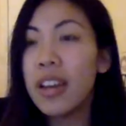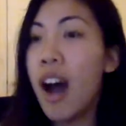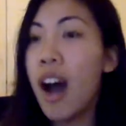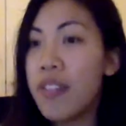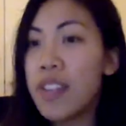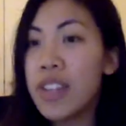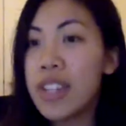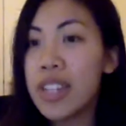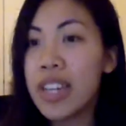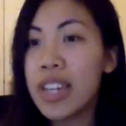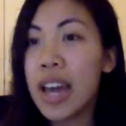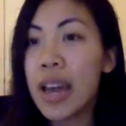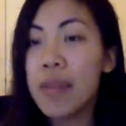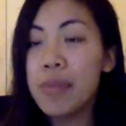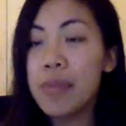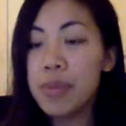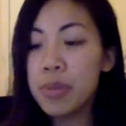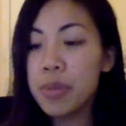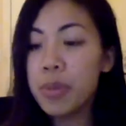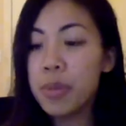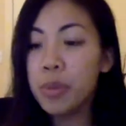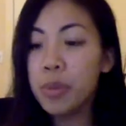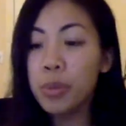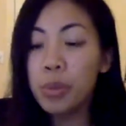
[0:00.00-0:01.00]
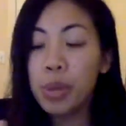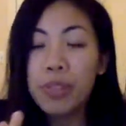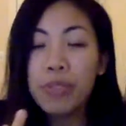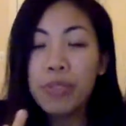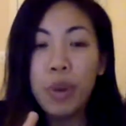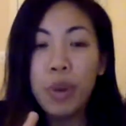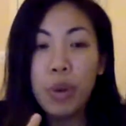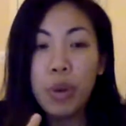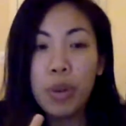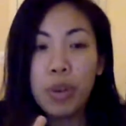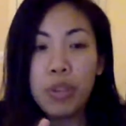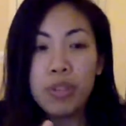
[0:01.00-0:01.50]
Oftentimes,
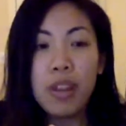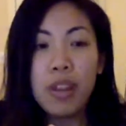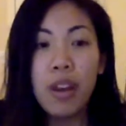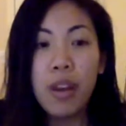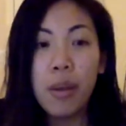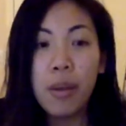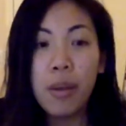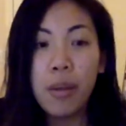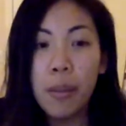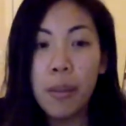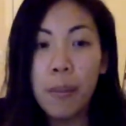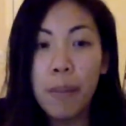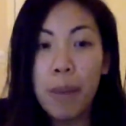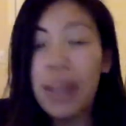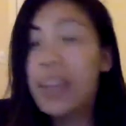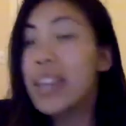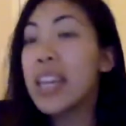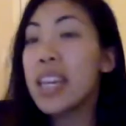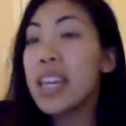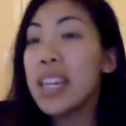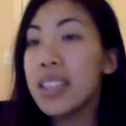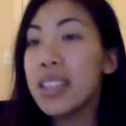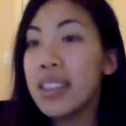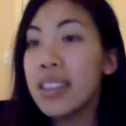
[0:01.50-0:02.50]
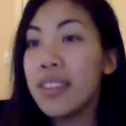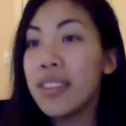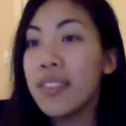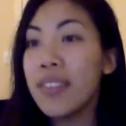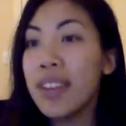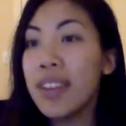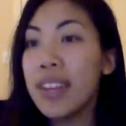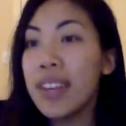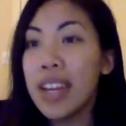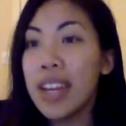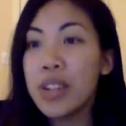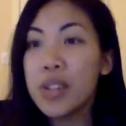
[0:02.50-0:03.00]
we focus on the money, the
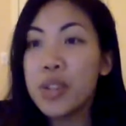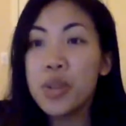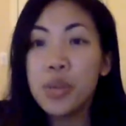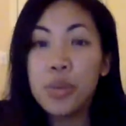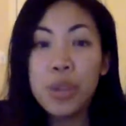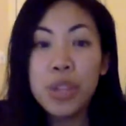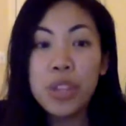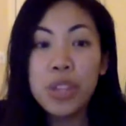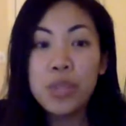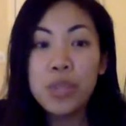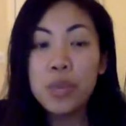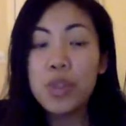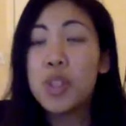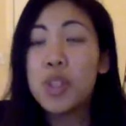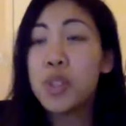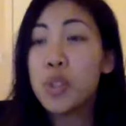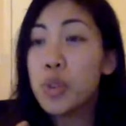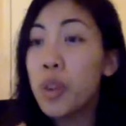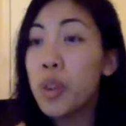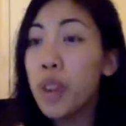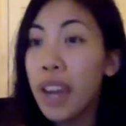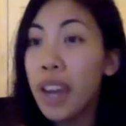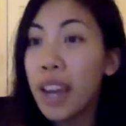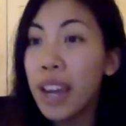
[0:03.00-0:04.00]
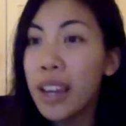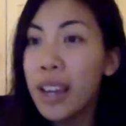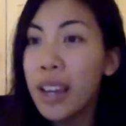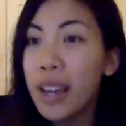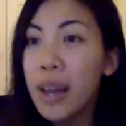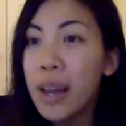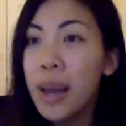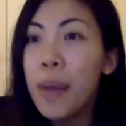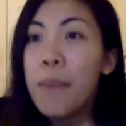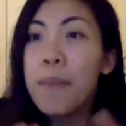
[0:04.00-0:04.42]
financial wins, which is great,